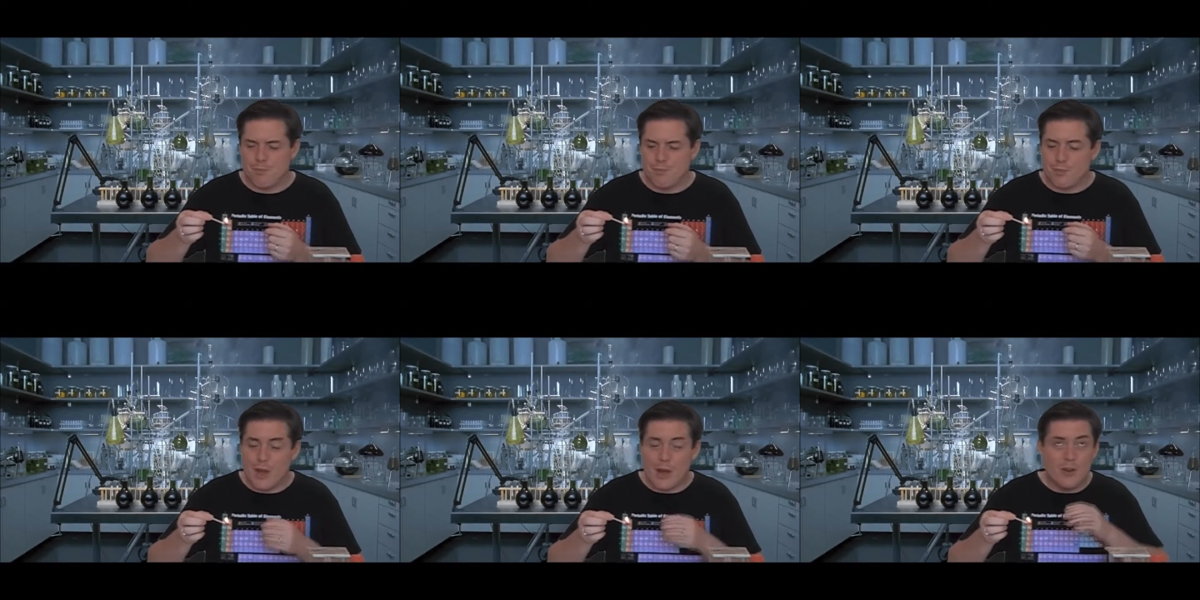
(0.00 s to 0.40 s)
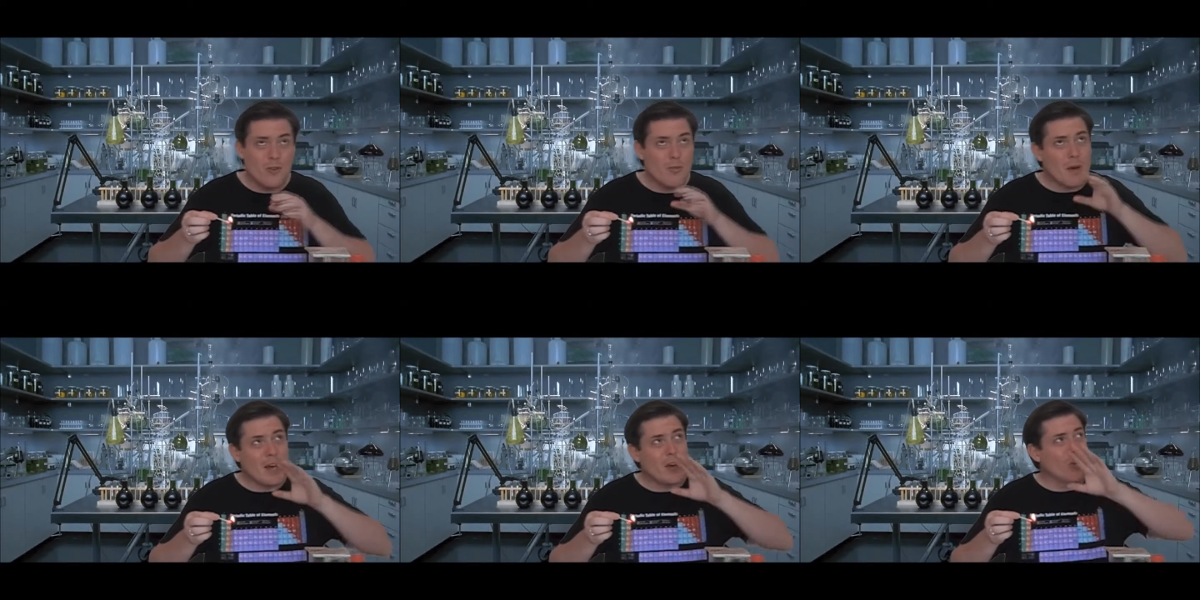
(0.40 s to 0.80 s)
Now, you
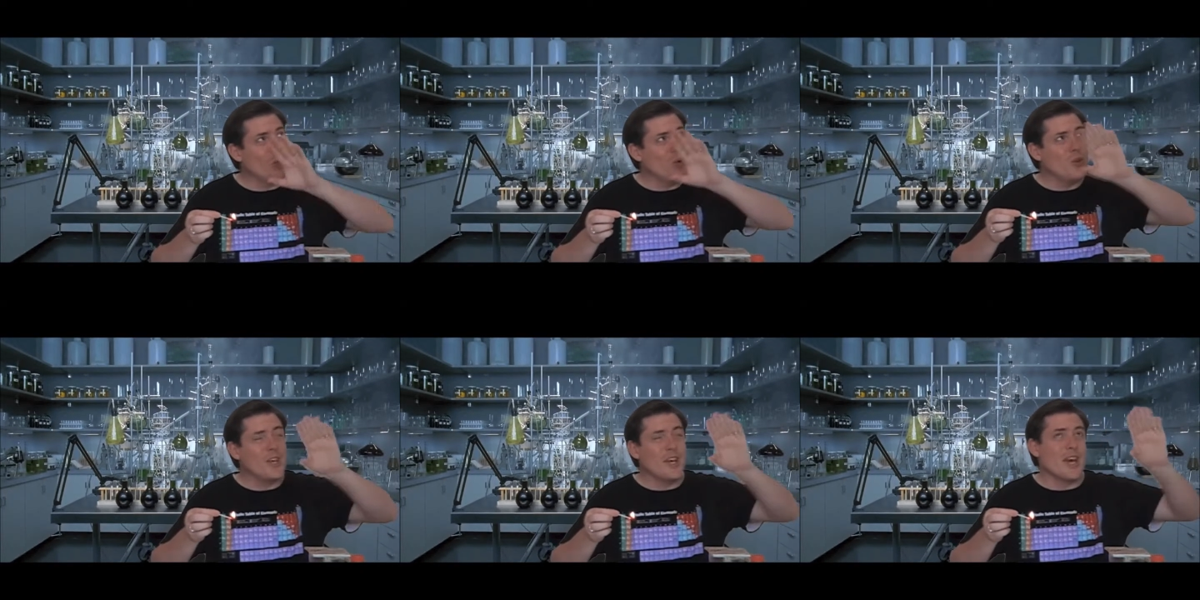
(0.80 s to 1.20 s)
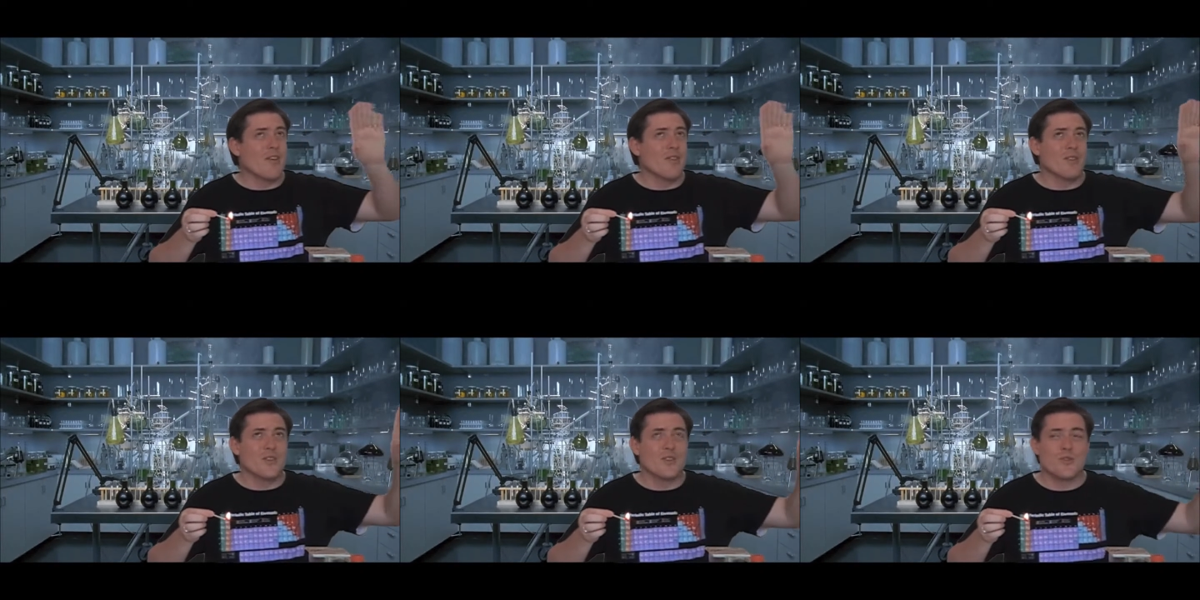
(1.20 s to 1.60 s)
make all the
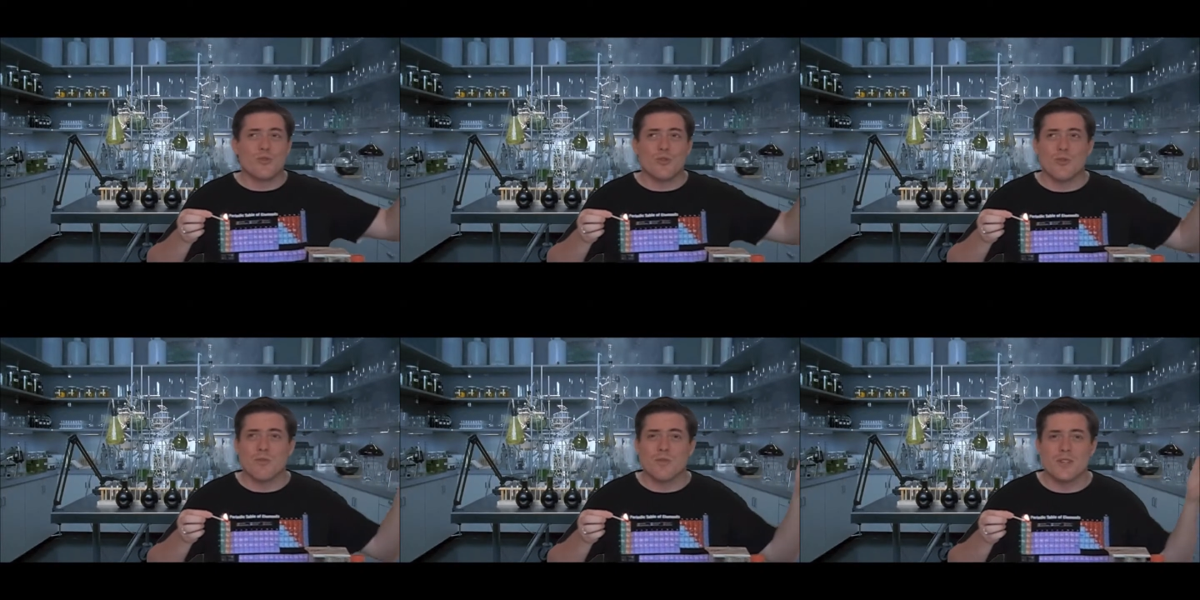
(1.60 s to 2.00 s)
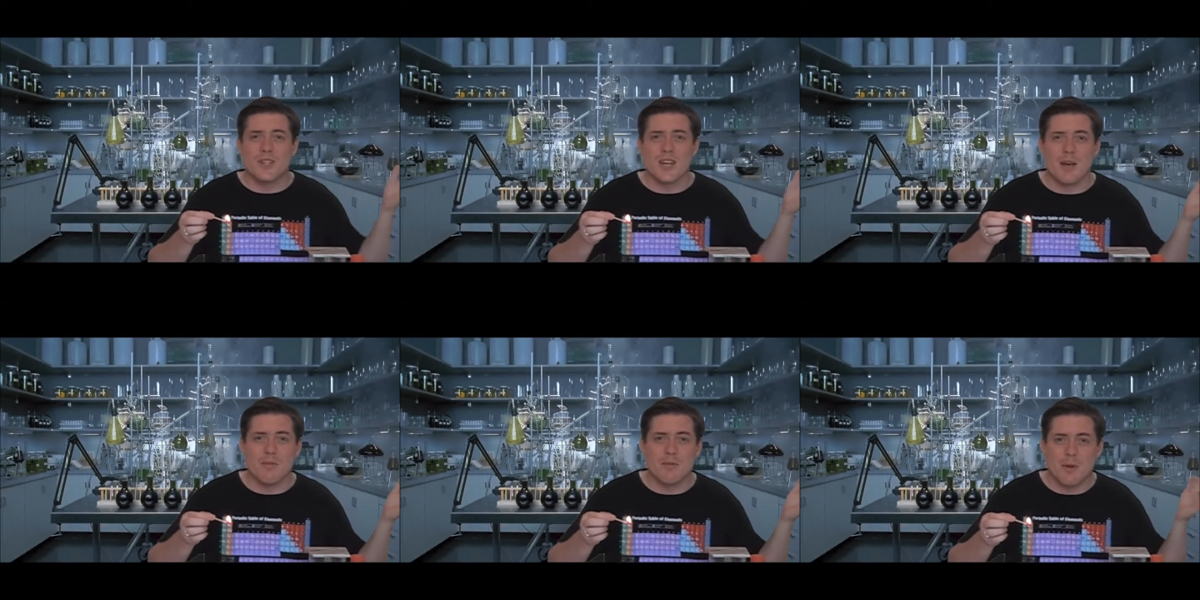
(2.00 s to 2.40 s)
air in this room the
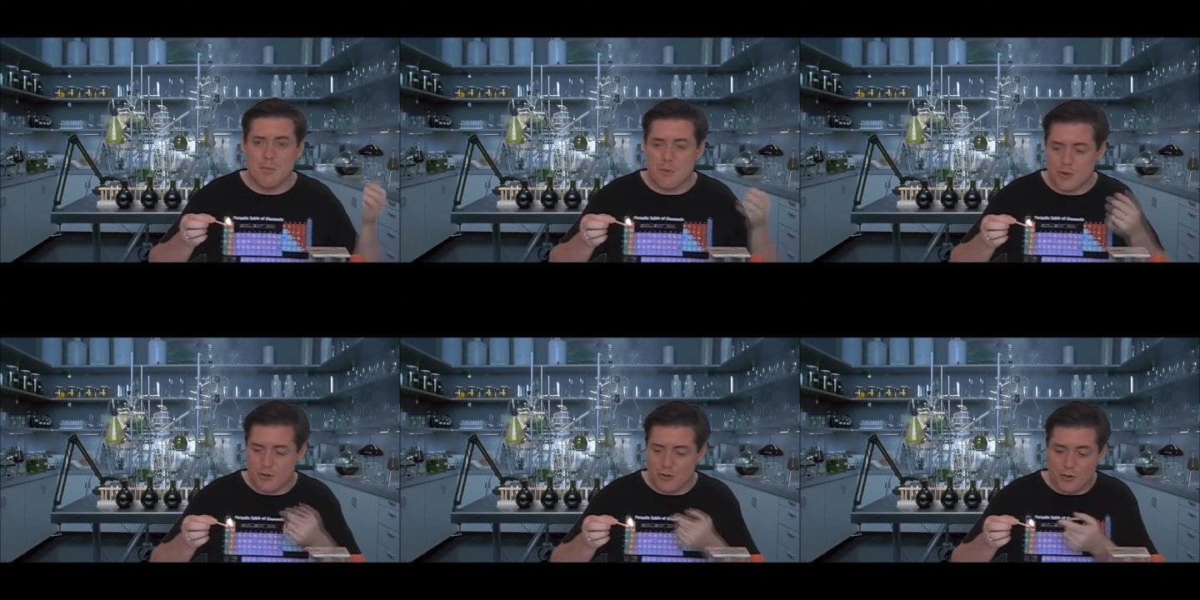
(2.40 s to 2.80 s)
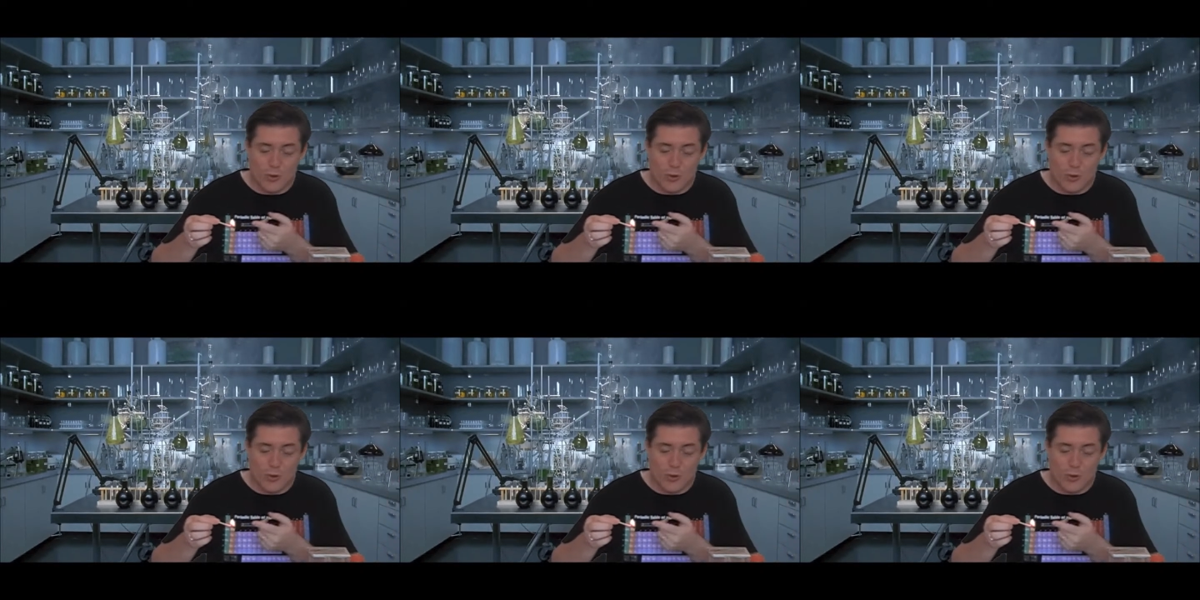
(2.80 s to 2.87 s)
same temperature,